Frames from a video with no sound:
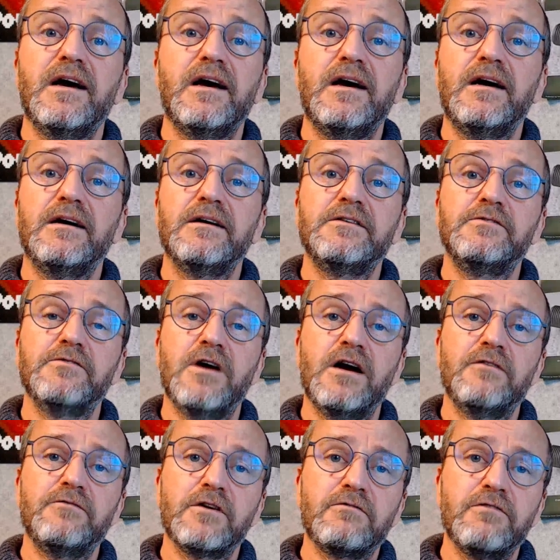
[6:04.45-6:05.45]
and you
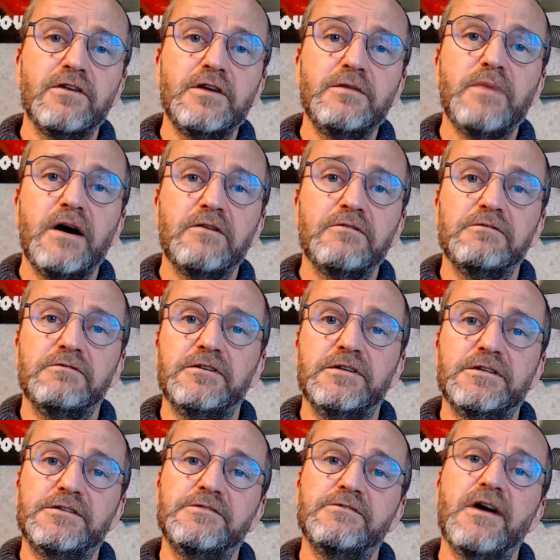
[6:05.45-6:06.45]
have the grain
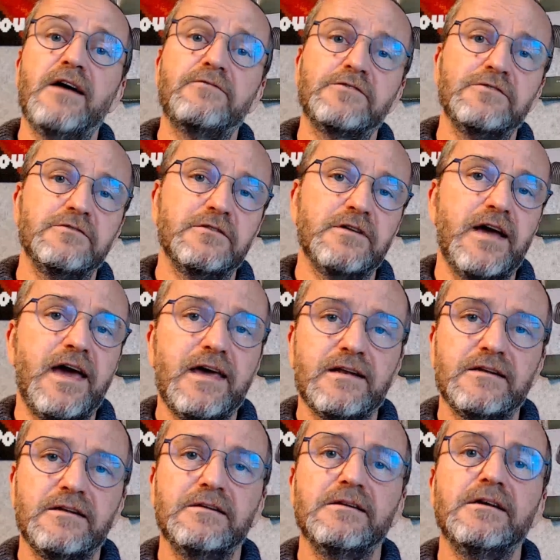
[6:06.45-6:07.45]
boundaries you have to
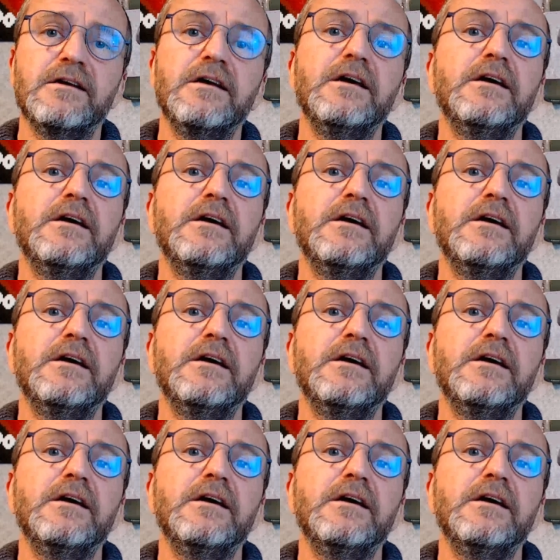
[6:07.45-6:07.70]
handle.